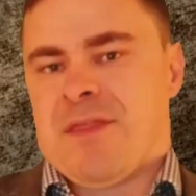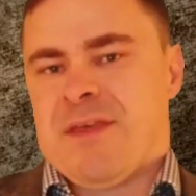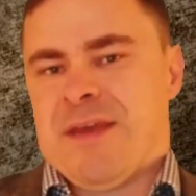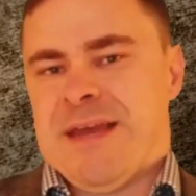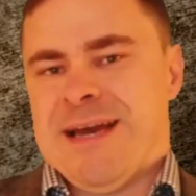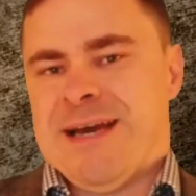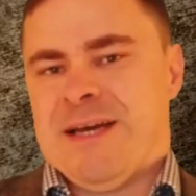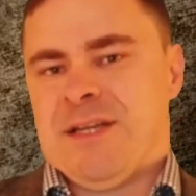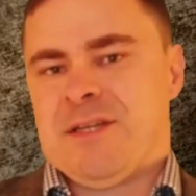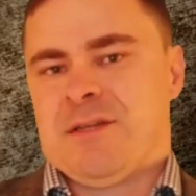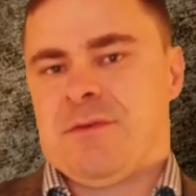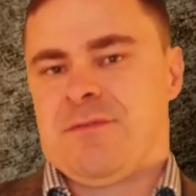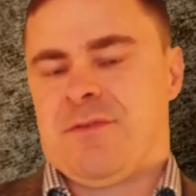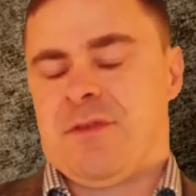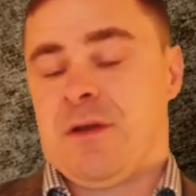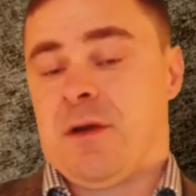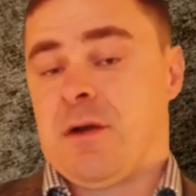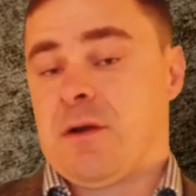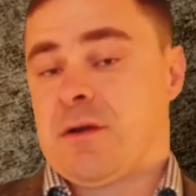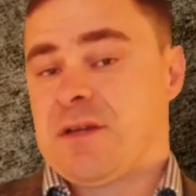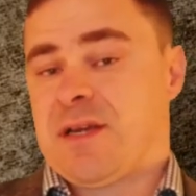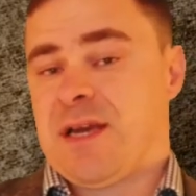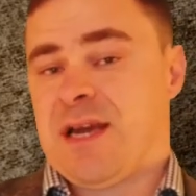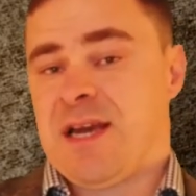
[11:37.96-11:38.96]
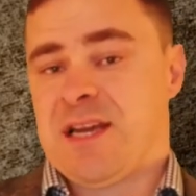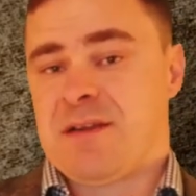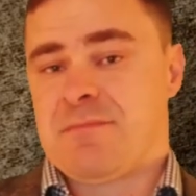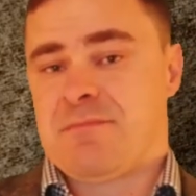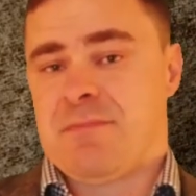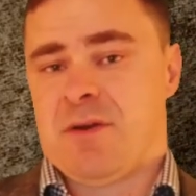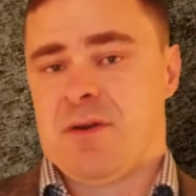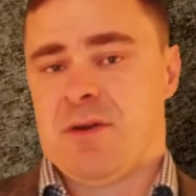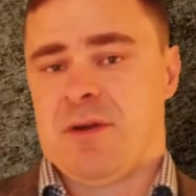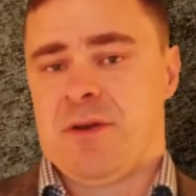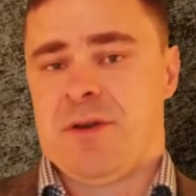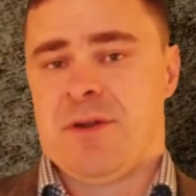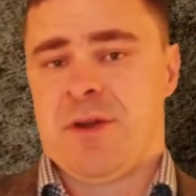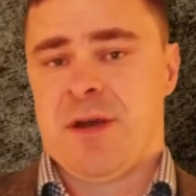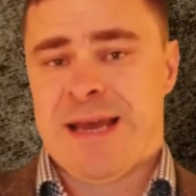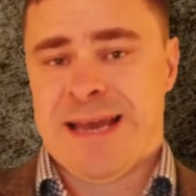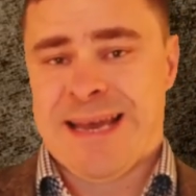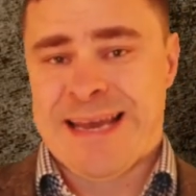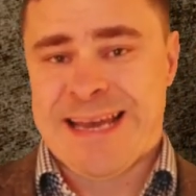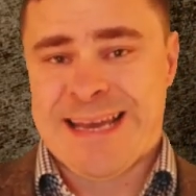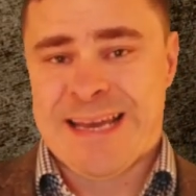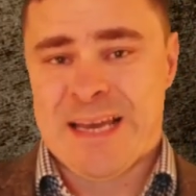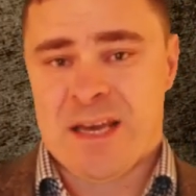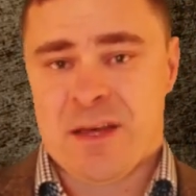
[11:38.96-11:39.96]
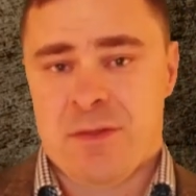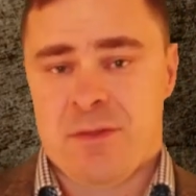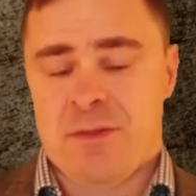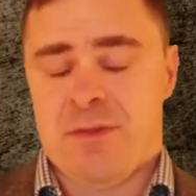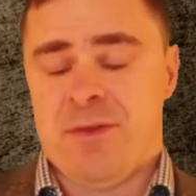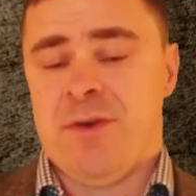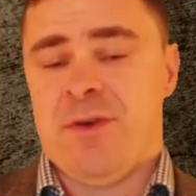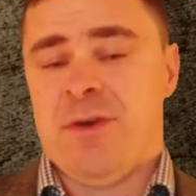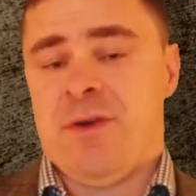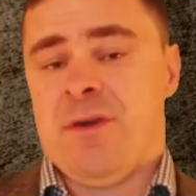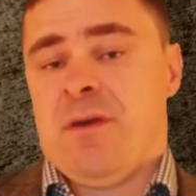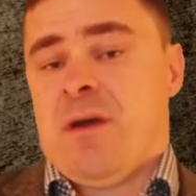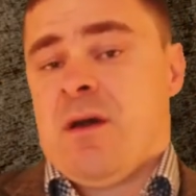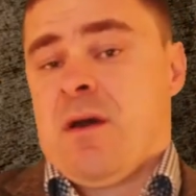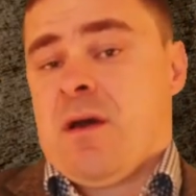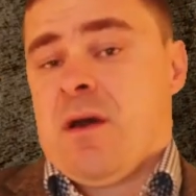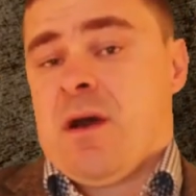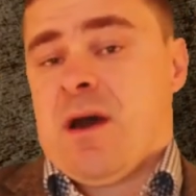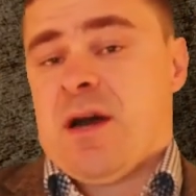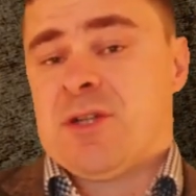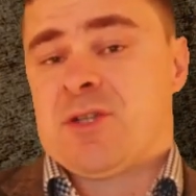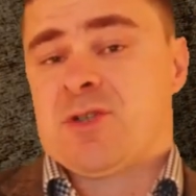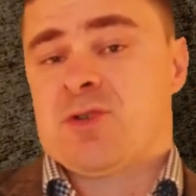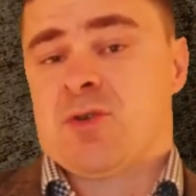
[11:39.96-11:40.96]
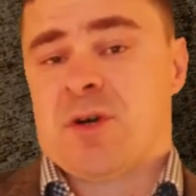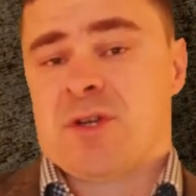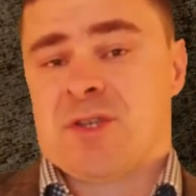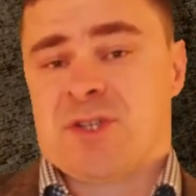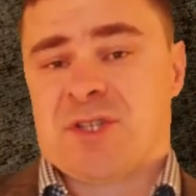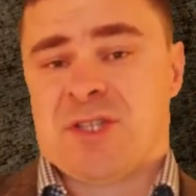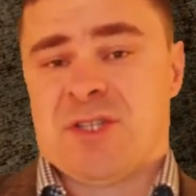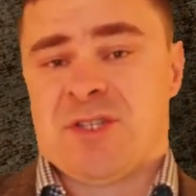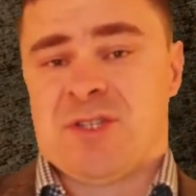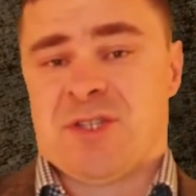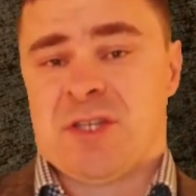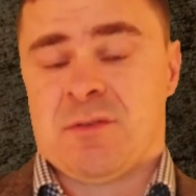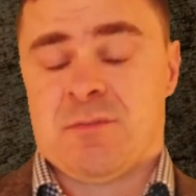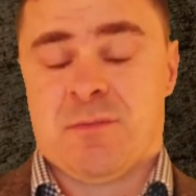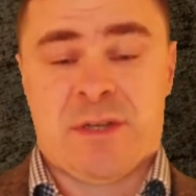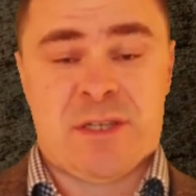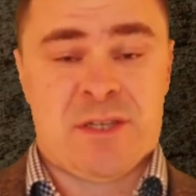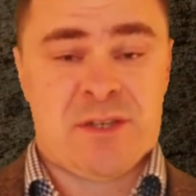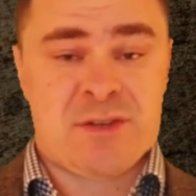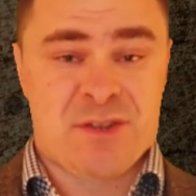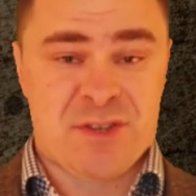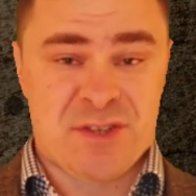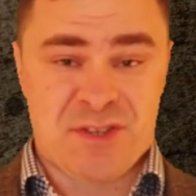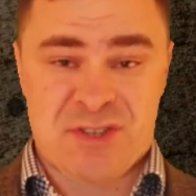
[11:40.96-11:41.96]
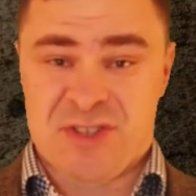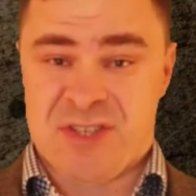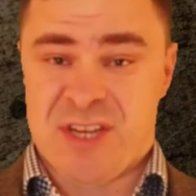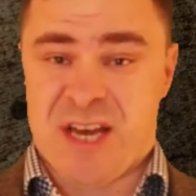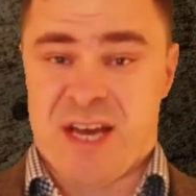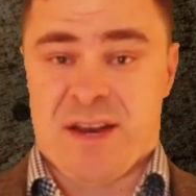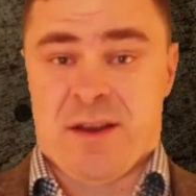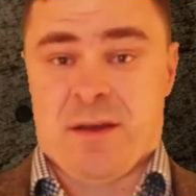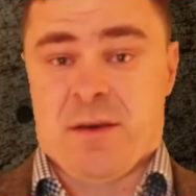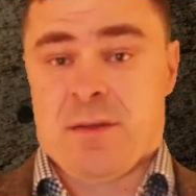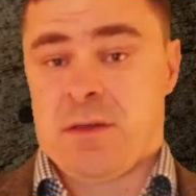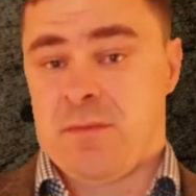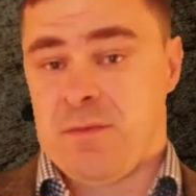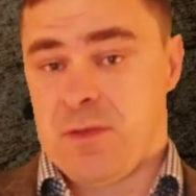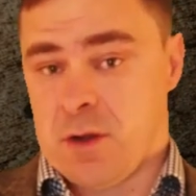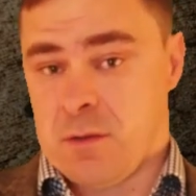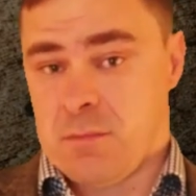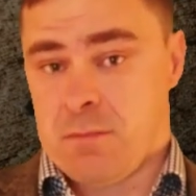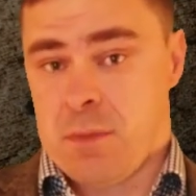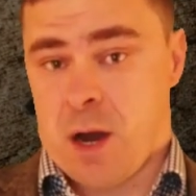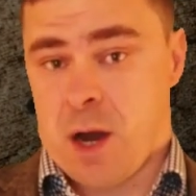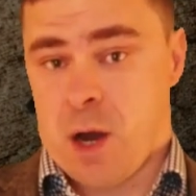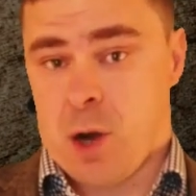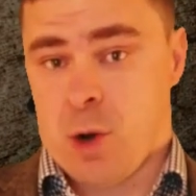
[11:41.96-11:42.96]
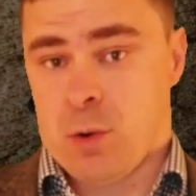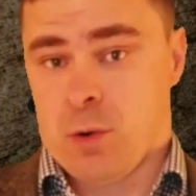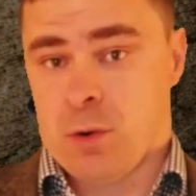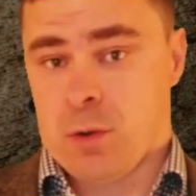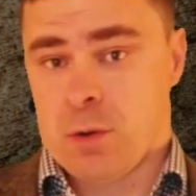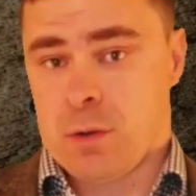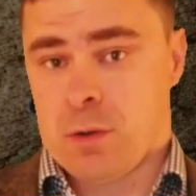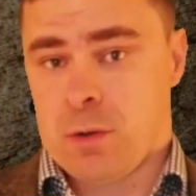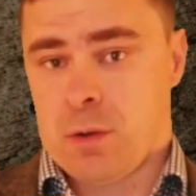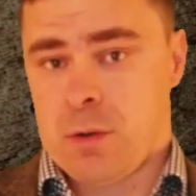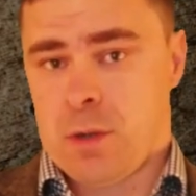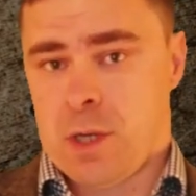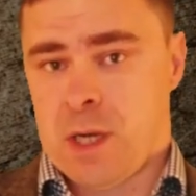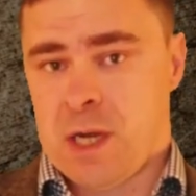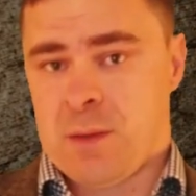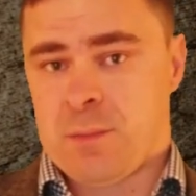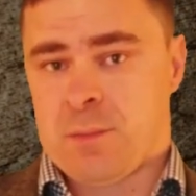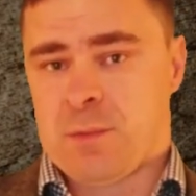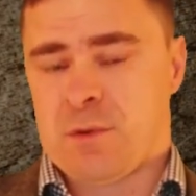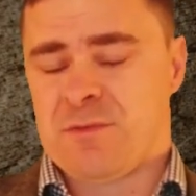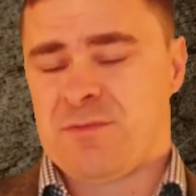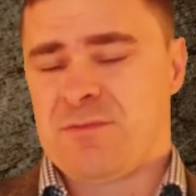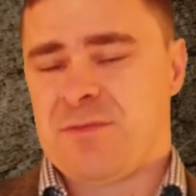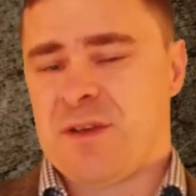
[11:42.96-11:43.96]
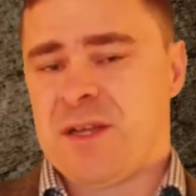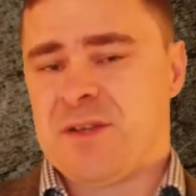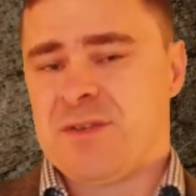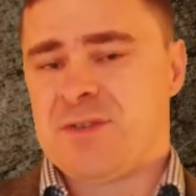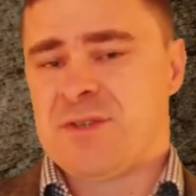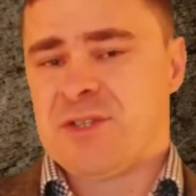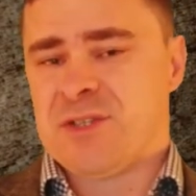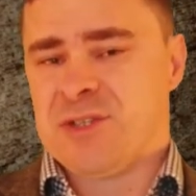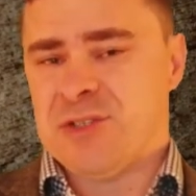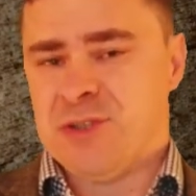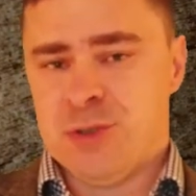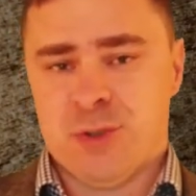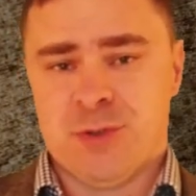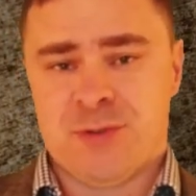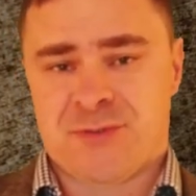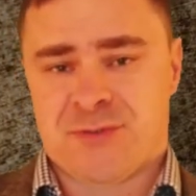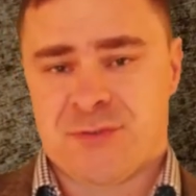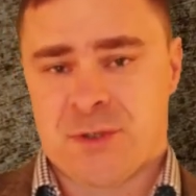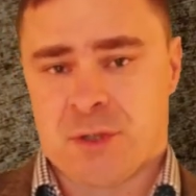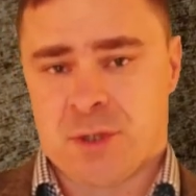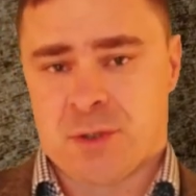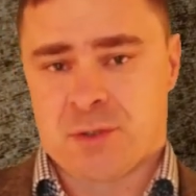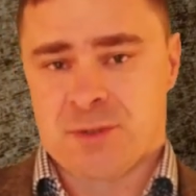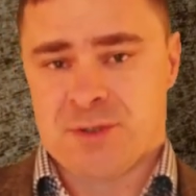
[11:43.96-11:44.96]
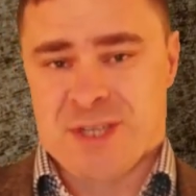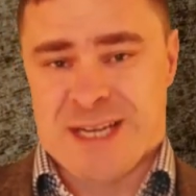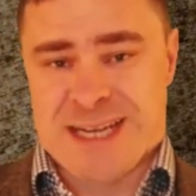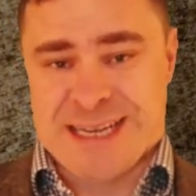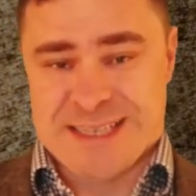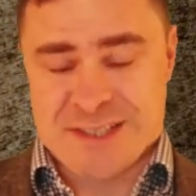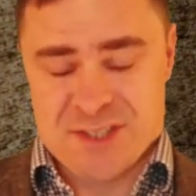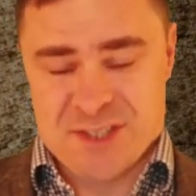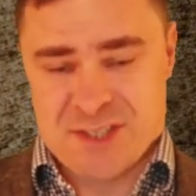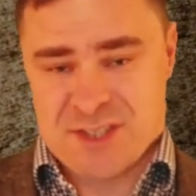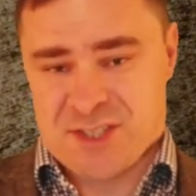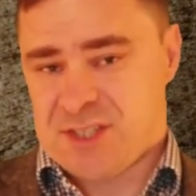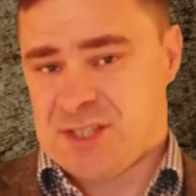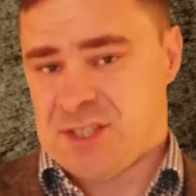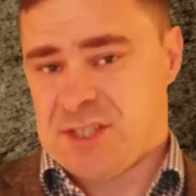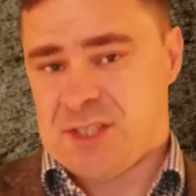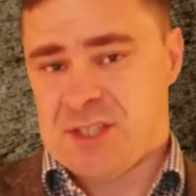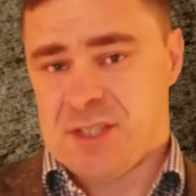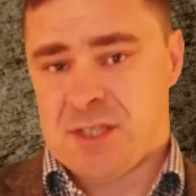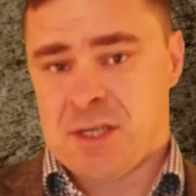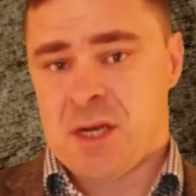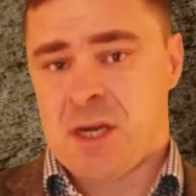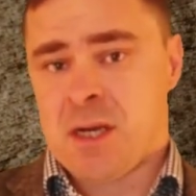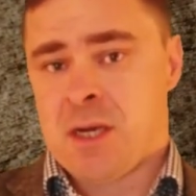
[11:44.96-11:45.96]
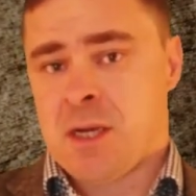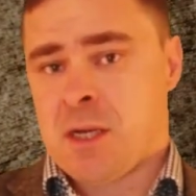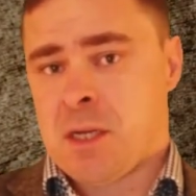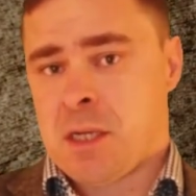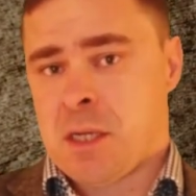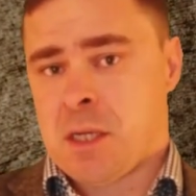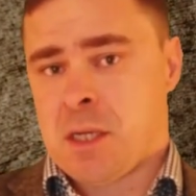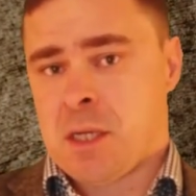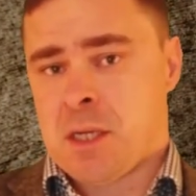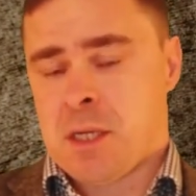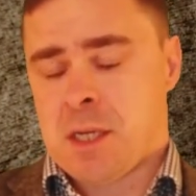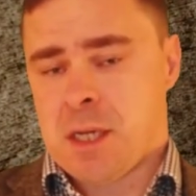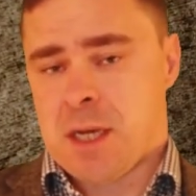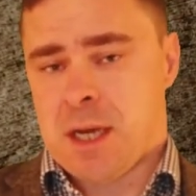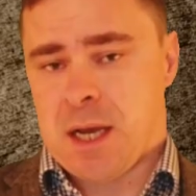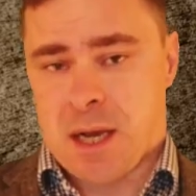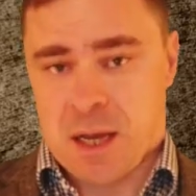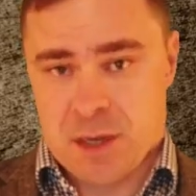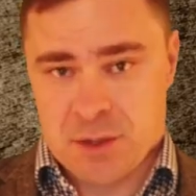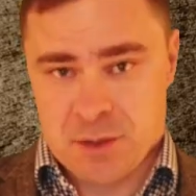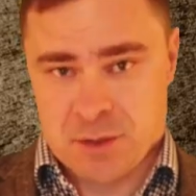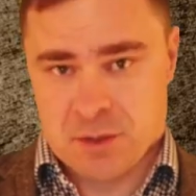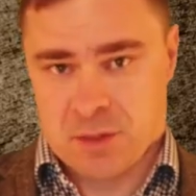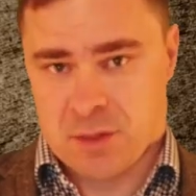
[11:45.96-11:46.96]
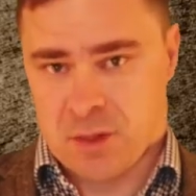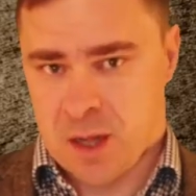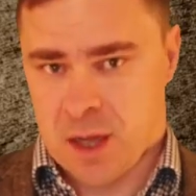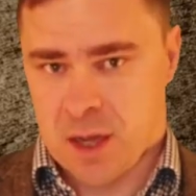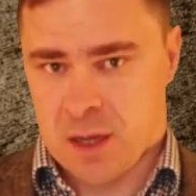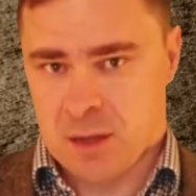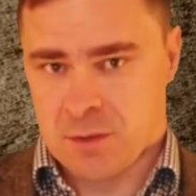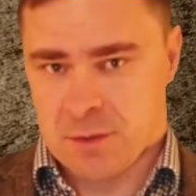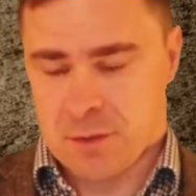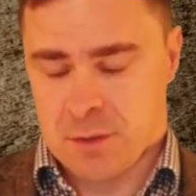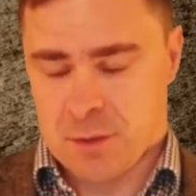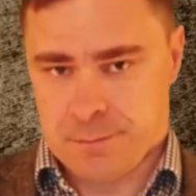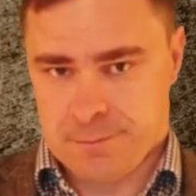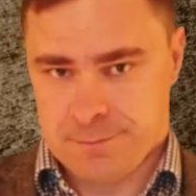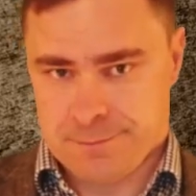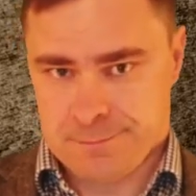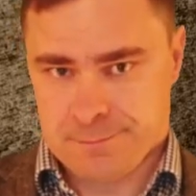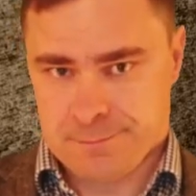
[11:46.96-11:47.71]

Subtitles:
By the end of the Archaic period, the Etruscans had reached the zenith of their power and were facing new foes at sea and on land.